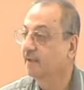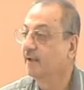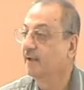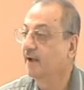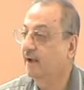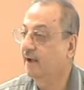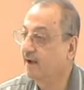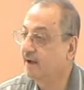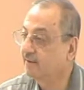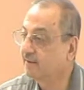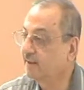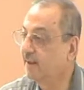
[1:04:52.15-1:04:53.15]

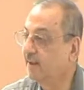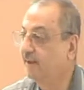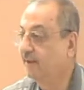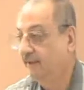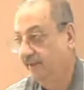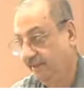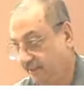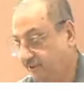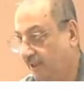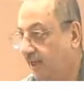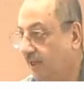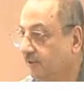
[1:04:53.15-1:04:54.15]
Ahaza
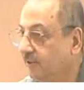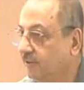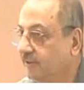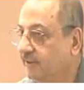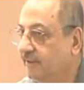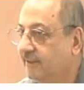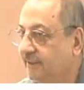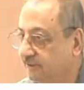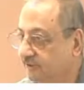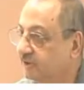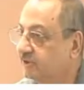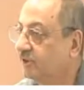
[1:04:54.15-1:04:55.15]
hisanun? Is
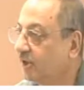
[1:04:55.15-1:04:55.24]
this a